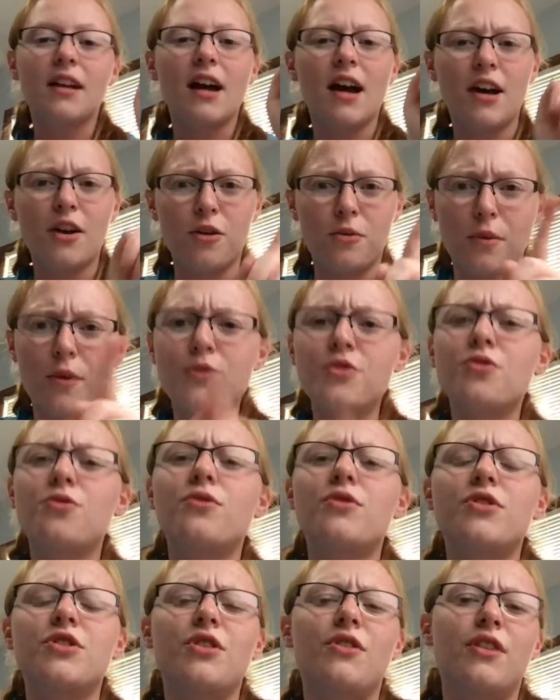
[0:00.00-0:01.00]
I know most
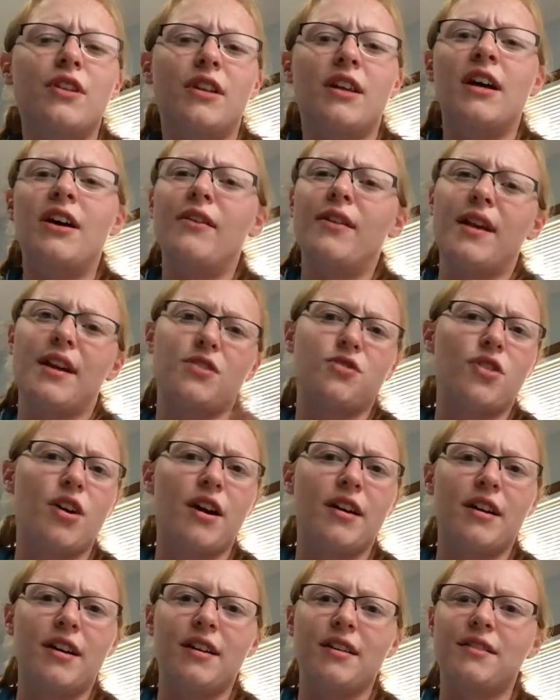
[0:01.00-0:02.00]
schools don't allow
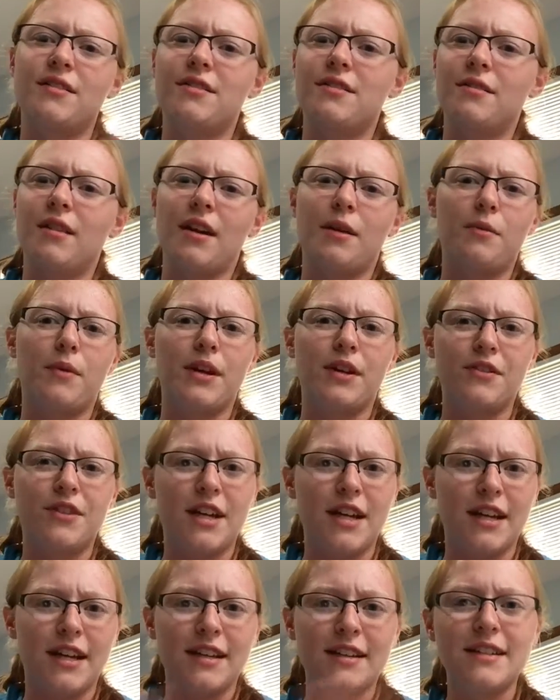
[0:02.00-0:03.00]
electronics, like when you're
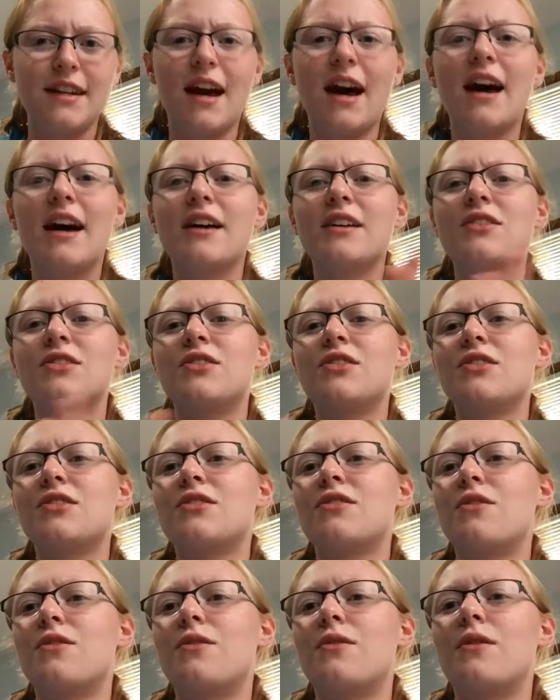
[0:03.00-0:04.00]
taking
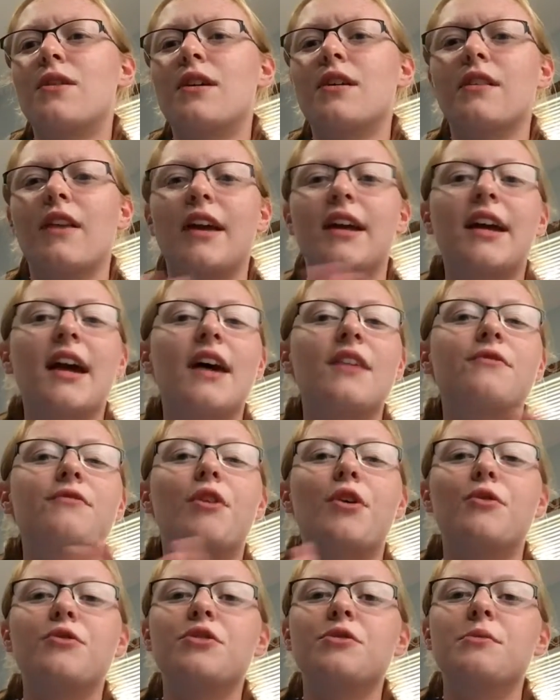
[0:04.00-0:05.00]
tests or like
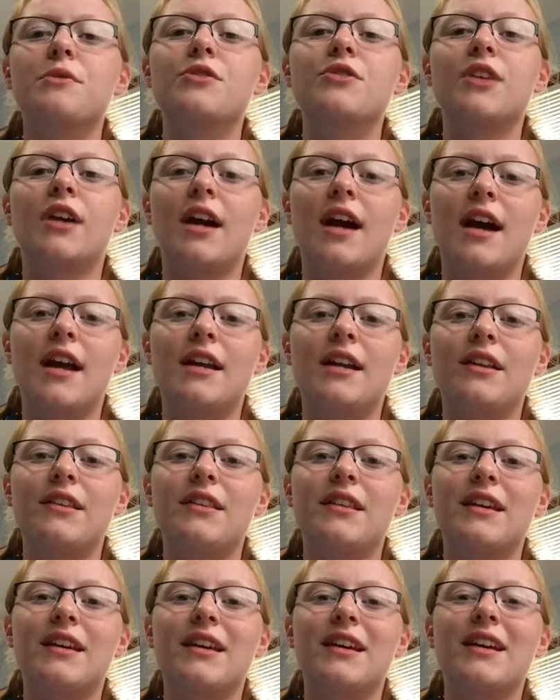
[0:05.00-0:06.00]
headphones, music,
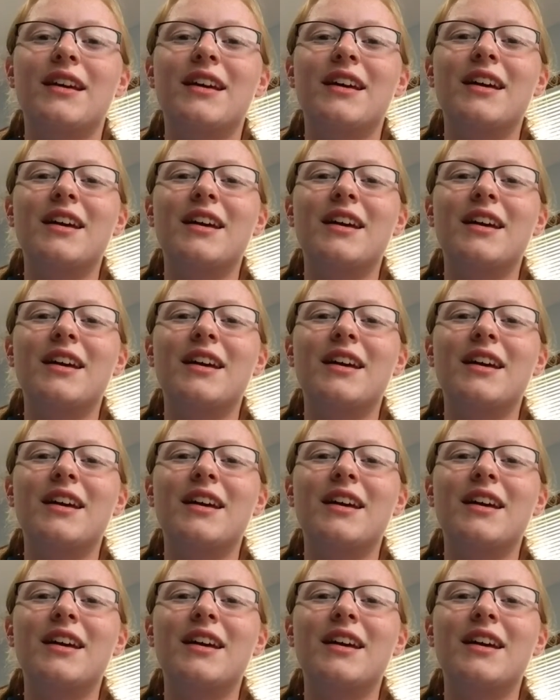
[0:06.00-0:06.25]
anything.